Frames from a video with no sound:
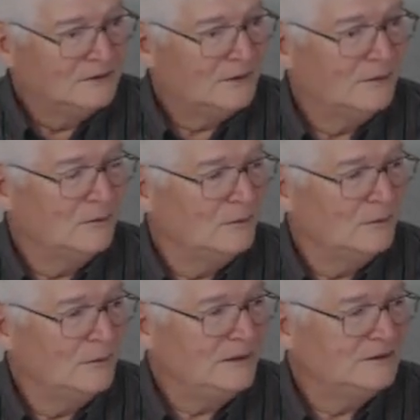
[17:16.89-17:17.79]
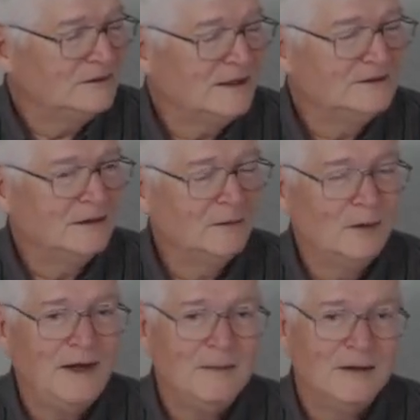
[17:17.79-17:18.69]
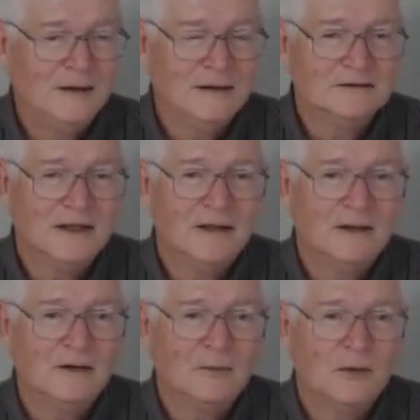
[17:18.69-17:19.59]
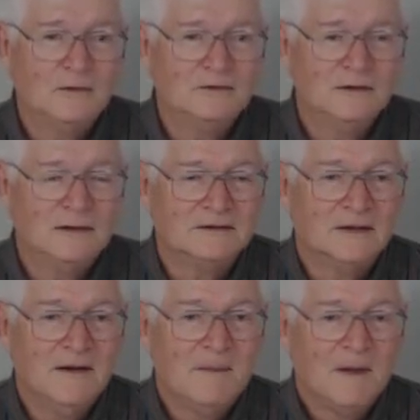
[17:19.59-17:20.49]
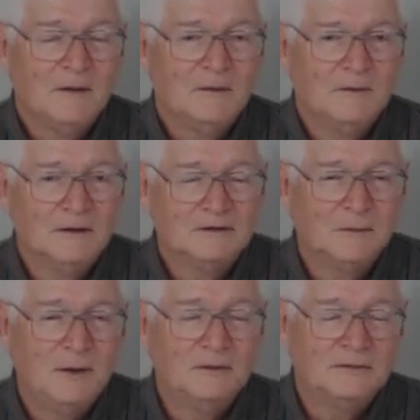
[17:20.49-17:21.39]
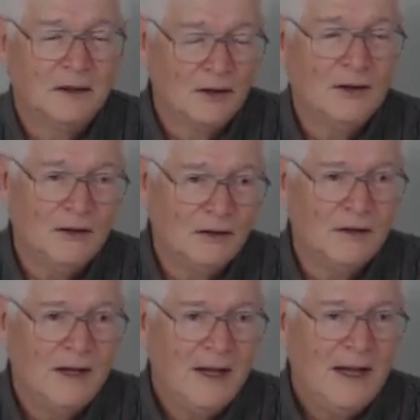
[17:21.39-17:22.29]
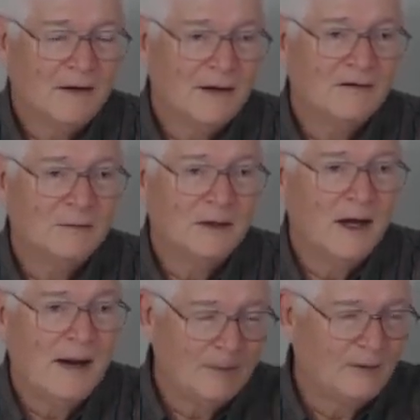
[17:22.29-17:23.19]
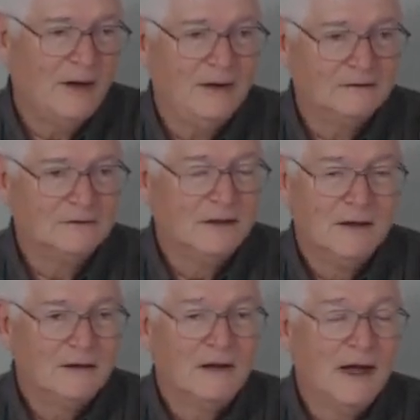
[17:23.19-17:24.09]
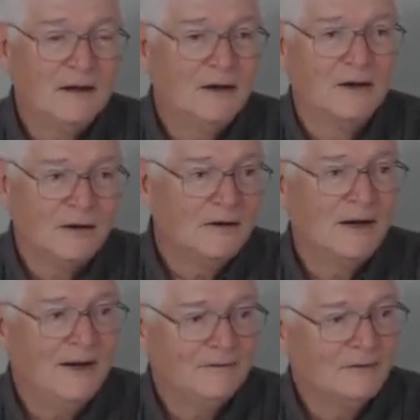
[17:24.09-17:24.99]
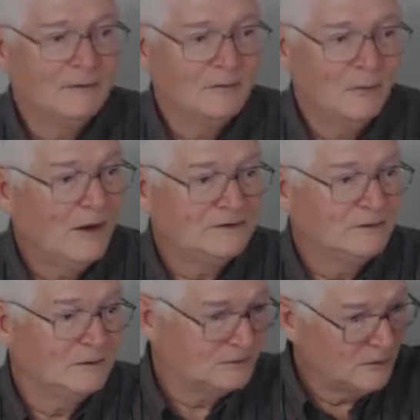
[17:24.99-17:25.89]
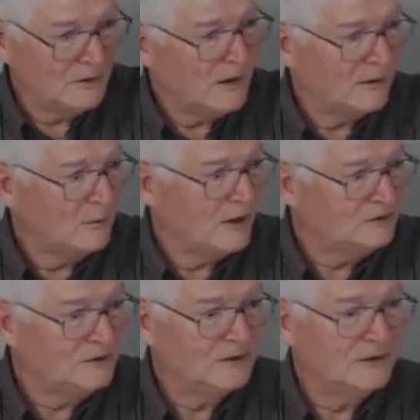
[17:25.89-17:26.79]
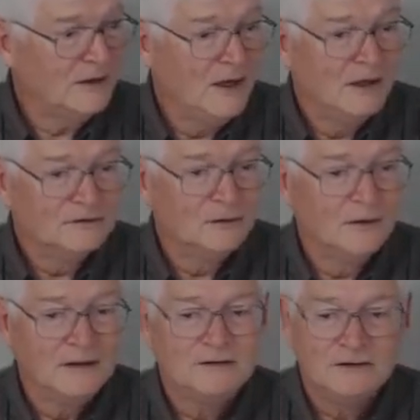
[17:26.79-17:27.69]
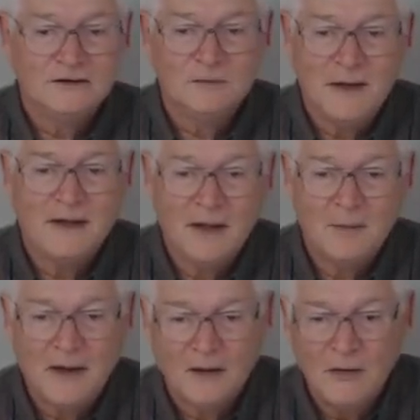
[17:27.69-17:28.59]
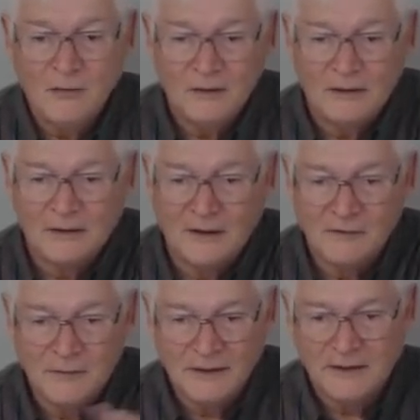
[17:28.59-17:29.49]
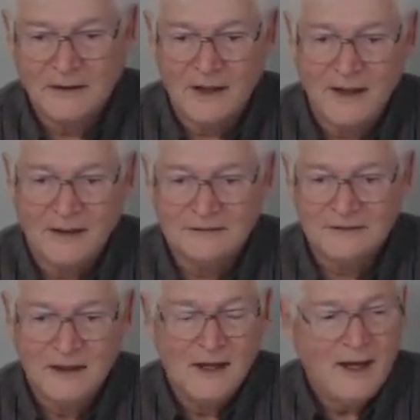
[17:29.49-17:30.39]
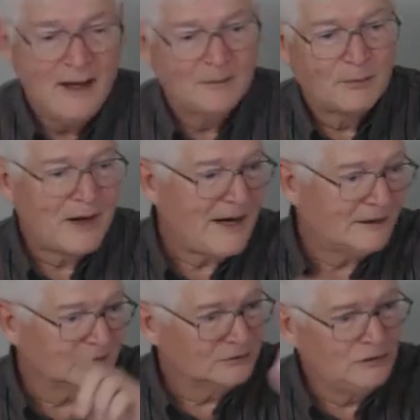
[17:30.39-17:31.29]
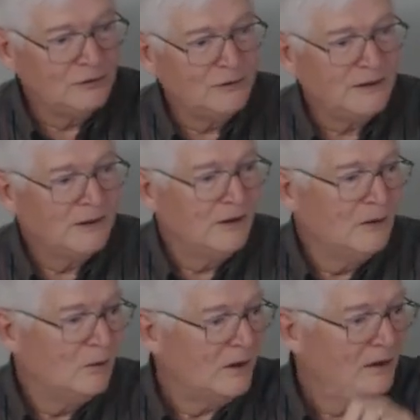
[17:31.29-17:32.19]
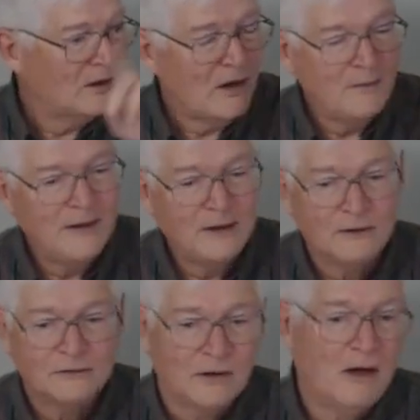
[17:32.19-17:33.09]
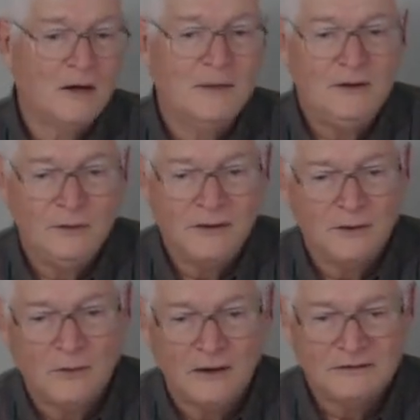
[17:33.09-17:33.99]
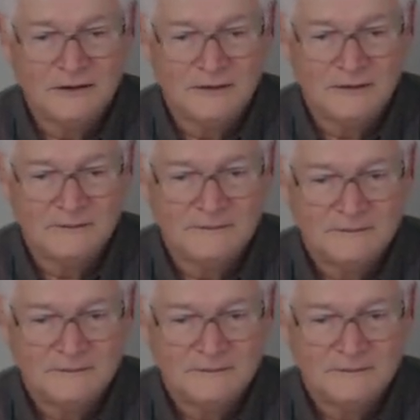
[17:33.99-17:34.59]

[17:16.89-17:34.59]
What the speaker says: So I said, wait a minute, let's take another approach to this. They're supposed to learn how government operates. They're not going to learn that from watching what's going on in Washington. So let's just make up our own little government in class and practice doing what lawmakers ought to be doing in Washington.